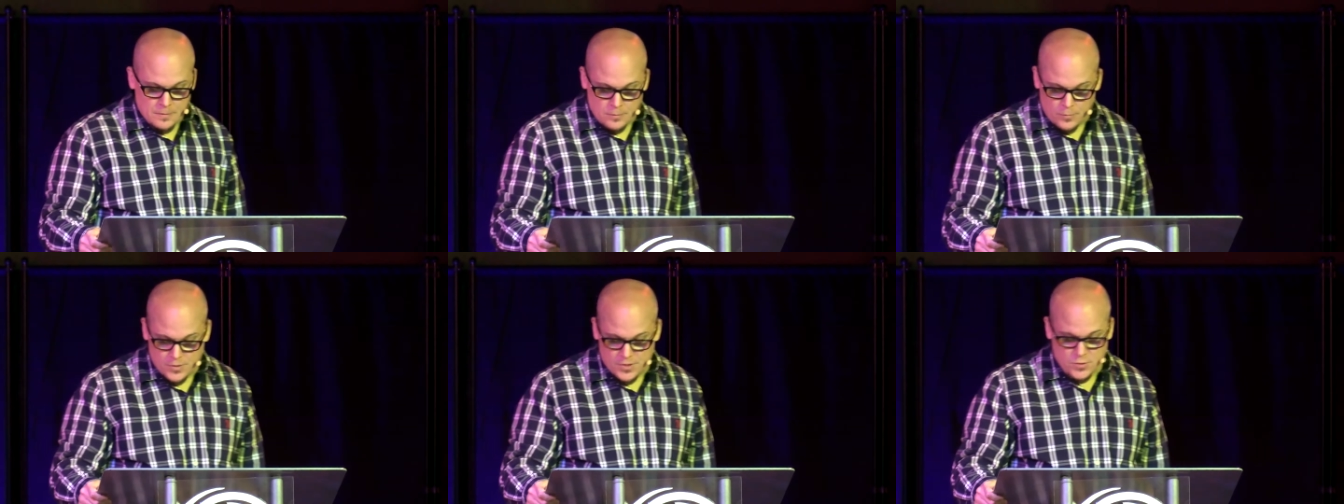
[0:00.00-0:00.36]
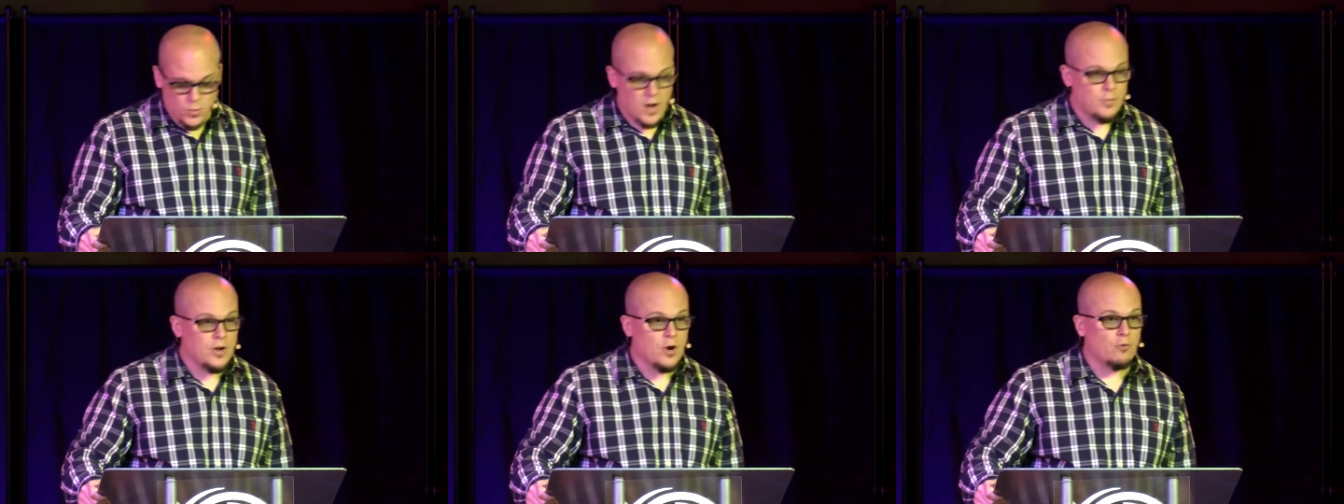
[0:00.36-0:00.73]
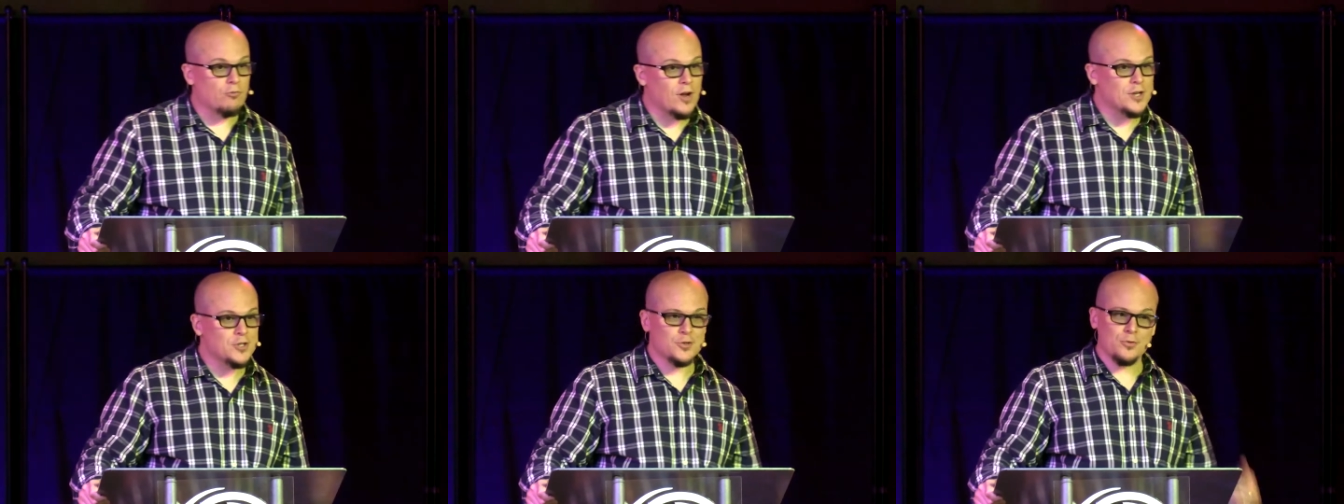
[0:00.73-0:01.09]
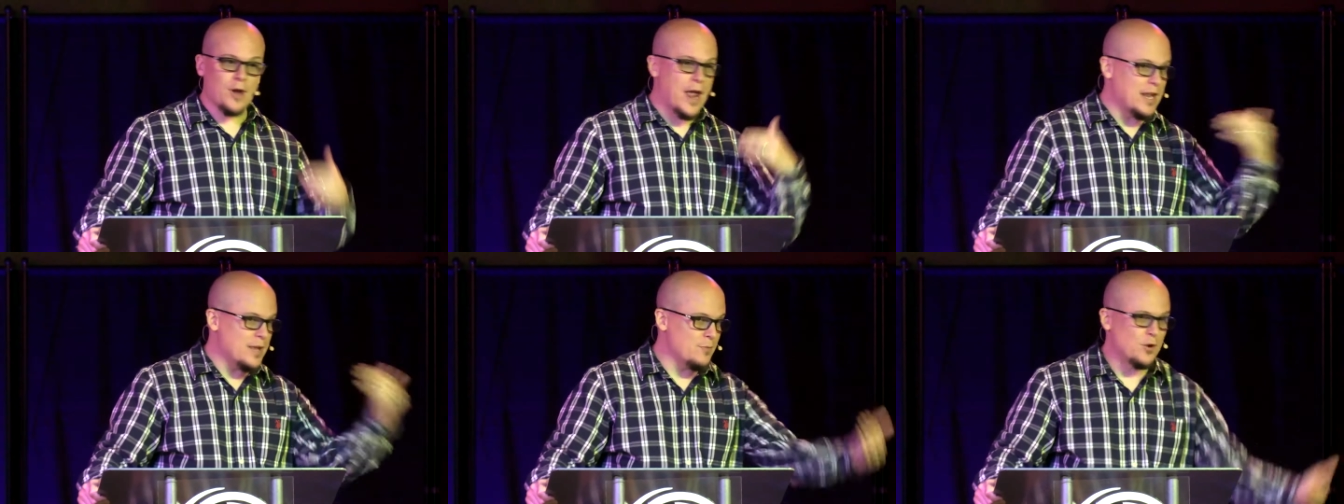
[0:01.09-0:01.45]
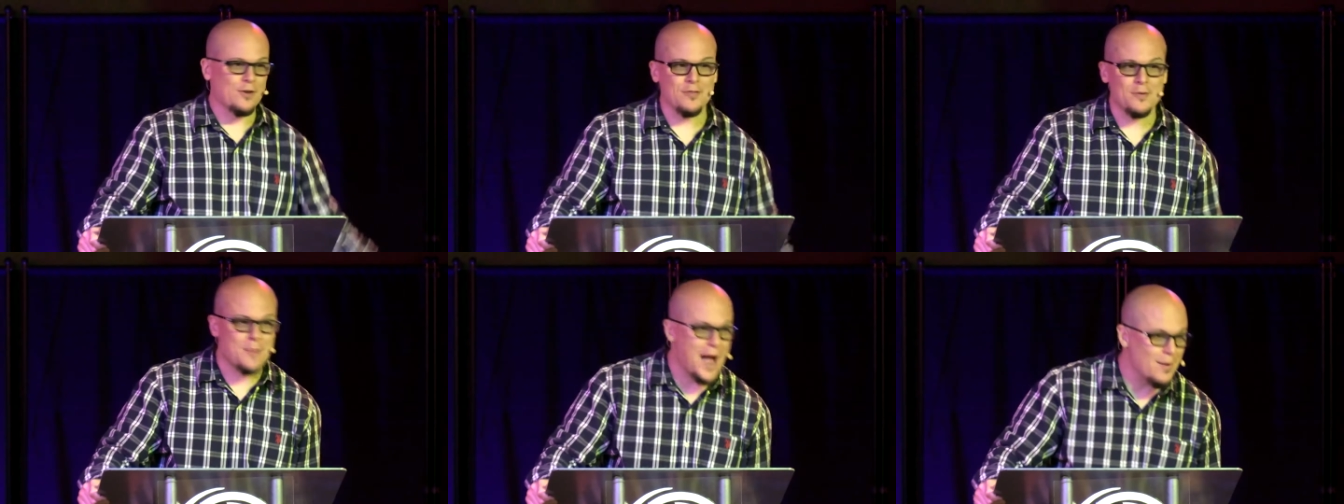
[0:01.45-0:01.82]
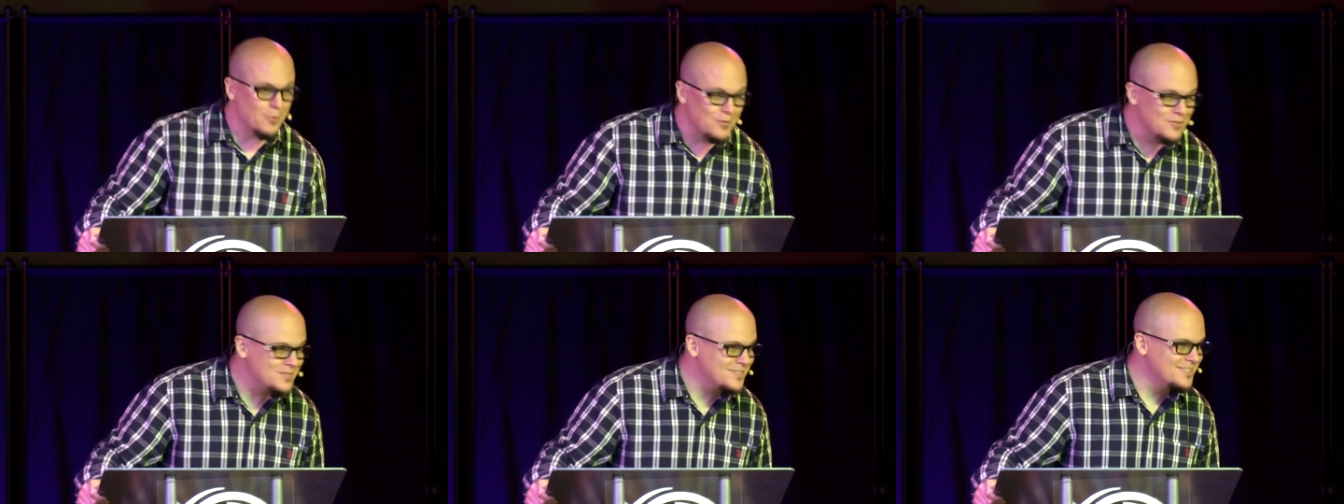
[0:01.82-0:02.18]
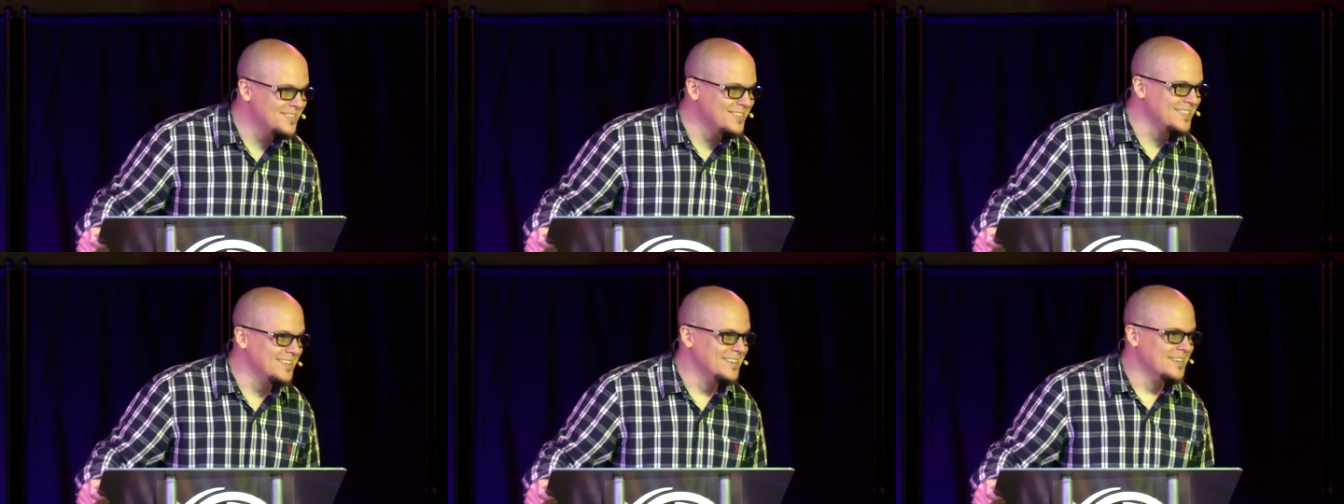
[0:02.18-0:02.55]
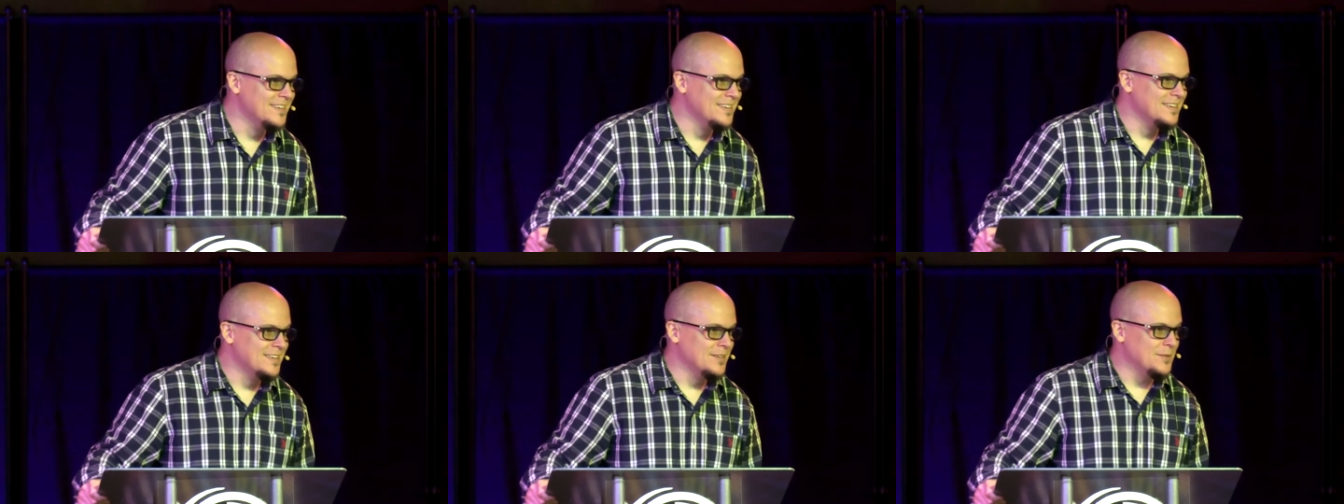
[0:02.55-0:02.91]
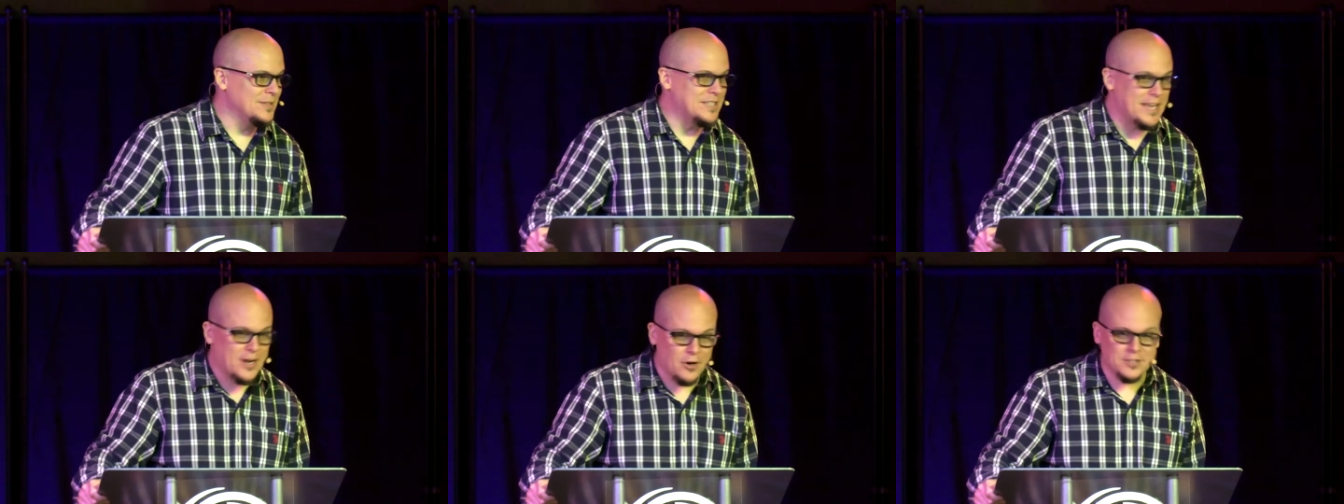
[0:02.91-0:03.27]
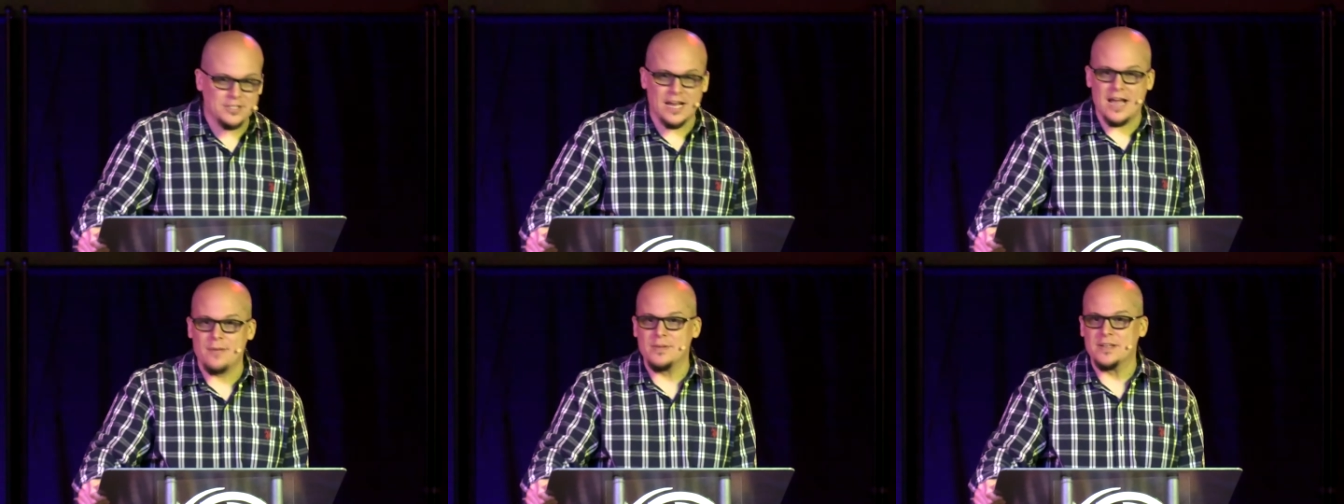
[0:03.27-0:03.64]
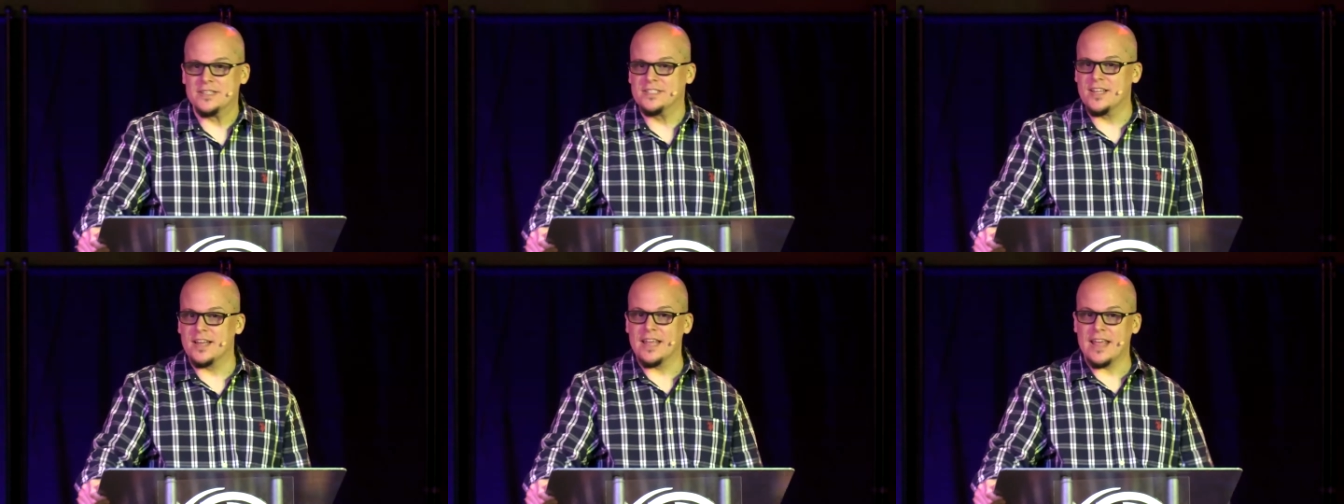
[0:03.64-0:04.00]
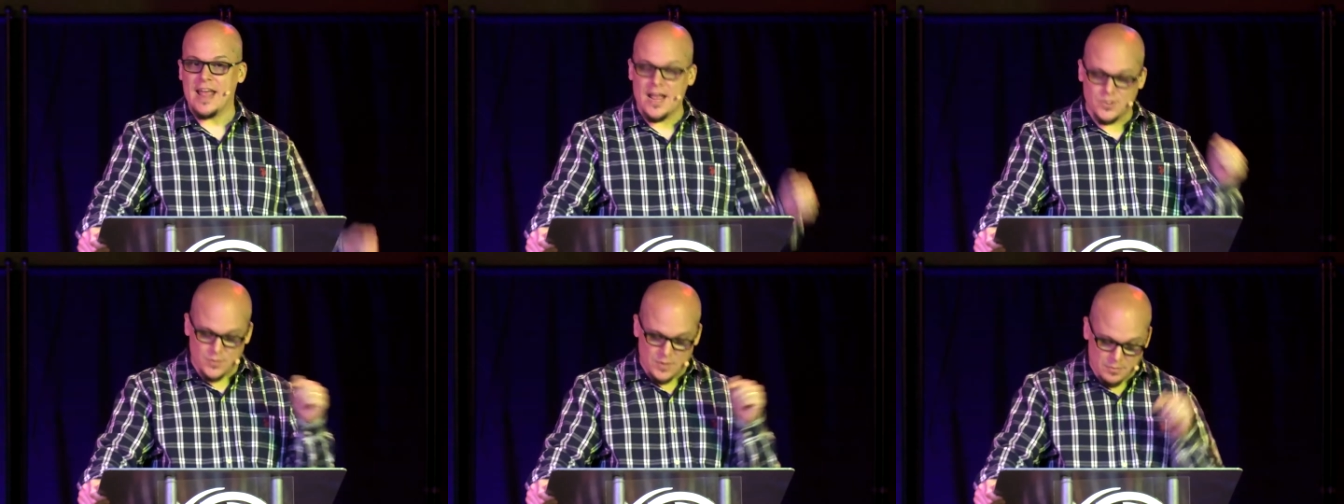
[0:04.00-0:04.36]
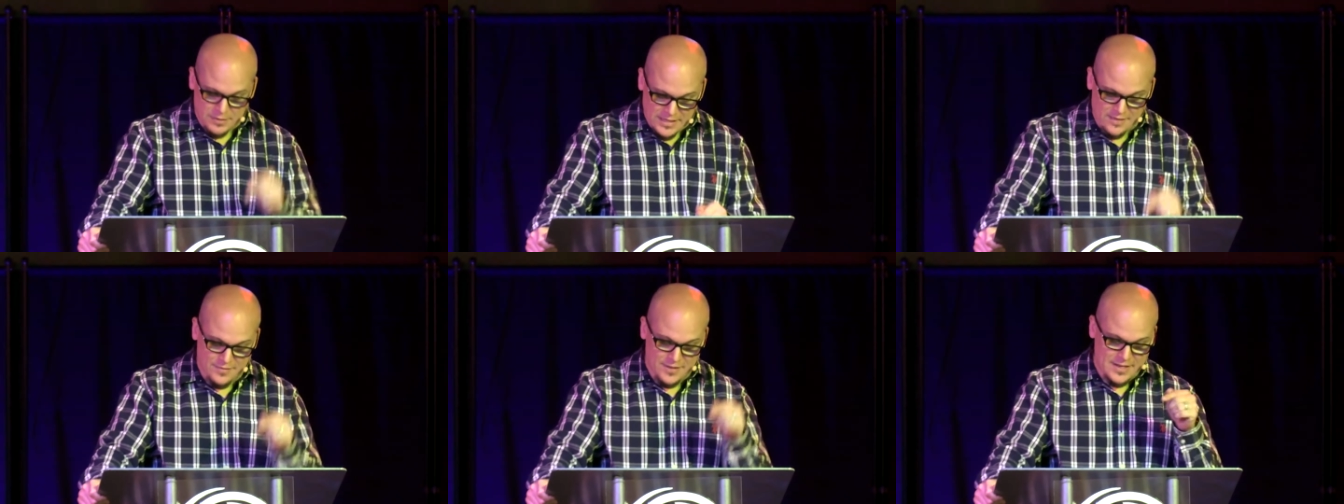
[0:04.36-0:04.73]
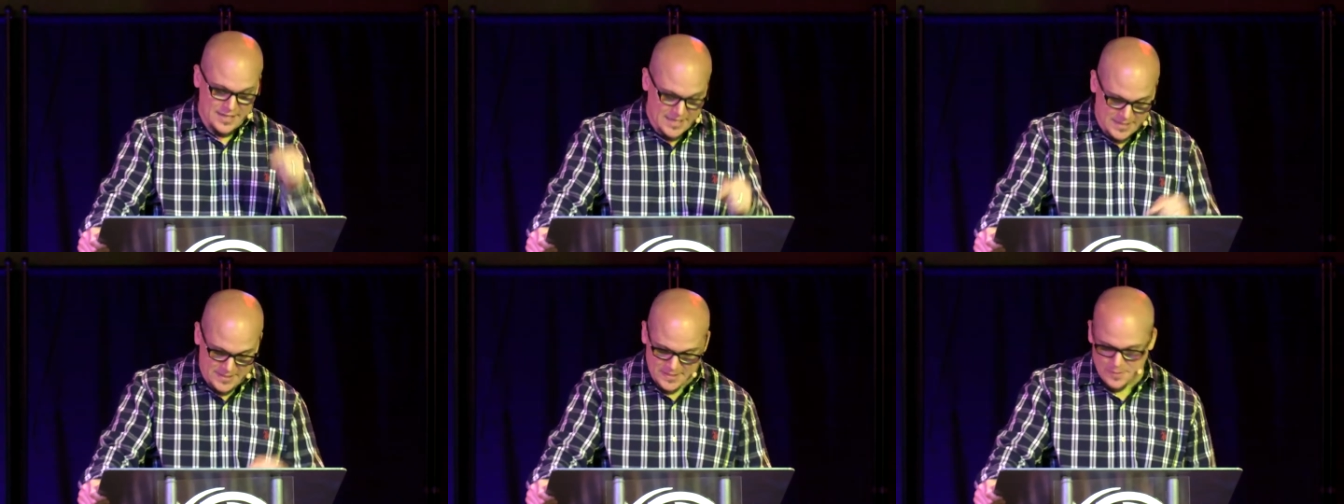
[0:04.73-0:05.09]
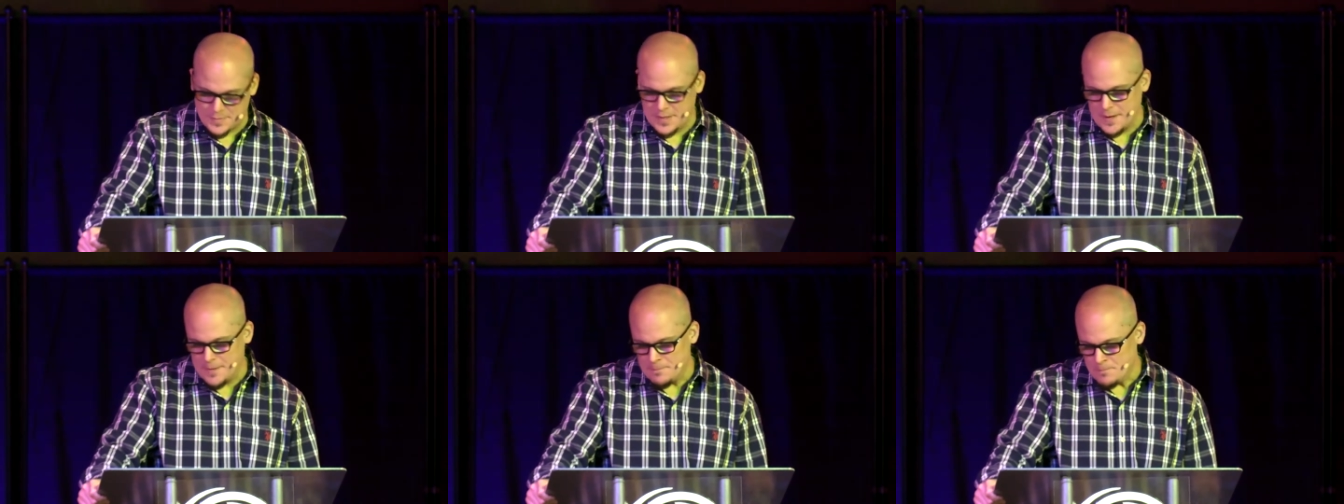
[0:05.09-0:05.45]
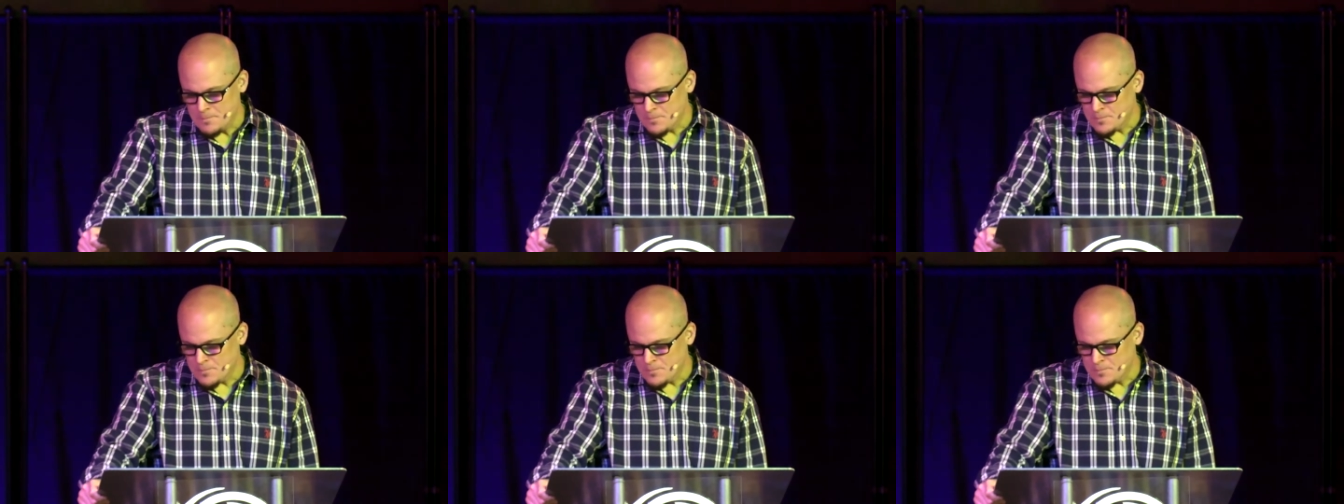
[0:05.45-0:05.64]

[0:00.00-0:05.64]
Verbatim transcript: which is why we don't rush through any book of the Bible. We take our time and study it as we believe it needs to be.